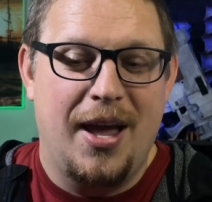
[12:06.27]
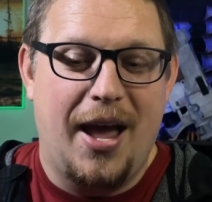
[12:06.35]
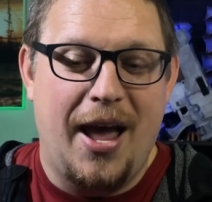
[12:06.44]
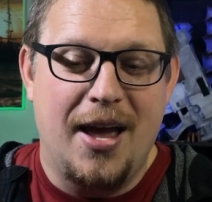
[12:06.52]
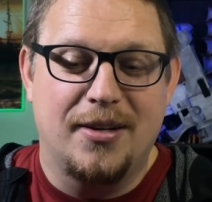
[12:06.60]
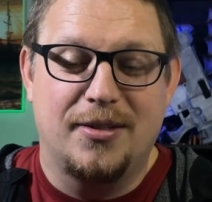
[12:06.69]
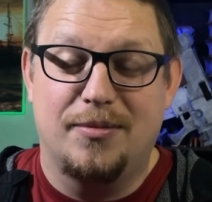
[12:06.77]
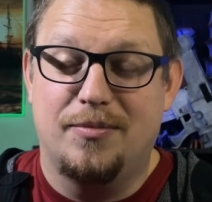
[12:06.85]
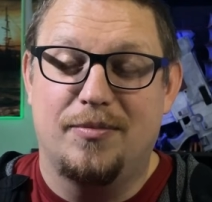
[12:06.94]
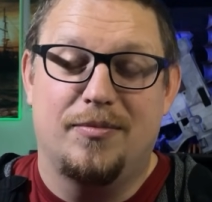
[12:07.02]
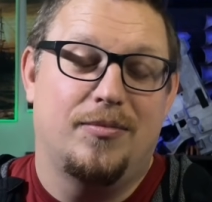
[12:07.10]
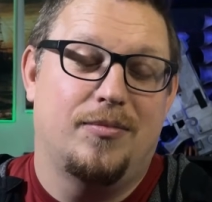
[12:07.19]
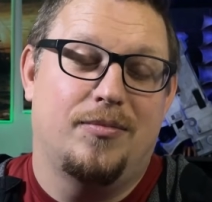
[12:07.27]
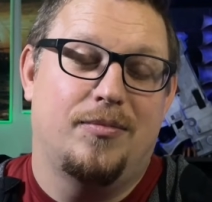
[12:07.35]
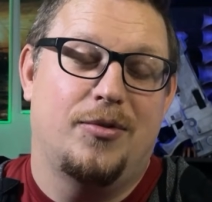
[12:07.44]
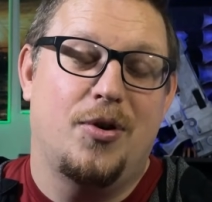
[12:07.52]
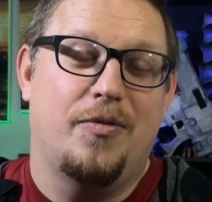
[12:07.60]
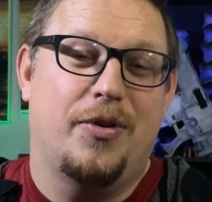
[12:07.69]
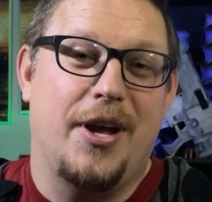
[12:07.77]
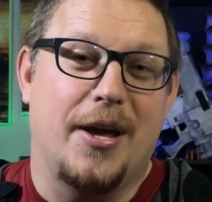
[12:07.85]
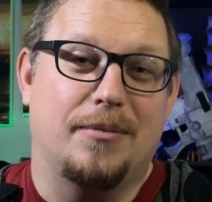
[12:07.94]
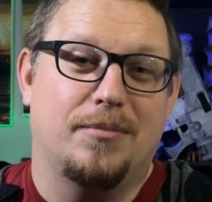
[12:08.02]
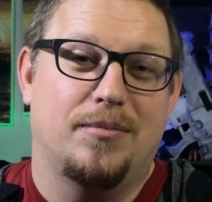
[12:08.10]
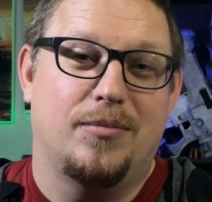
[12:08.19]
and don't forget,
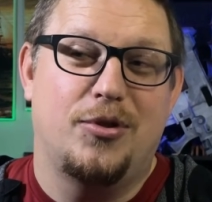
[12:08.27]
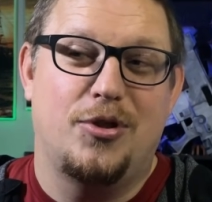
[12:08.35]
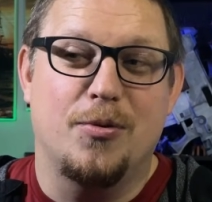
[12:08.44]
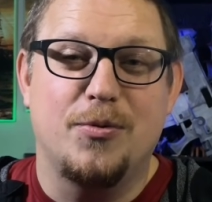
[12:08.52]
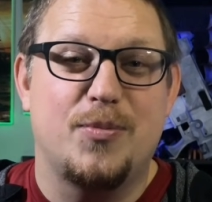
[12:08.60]
don't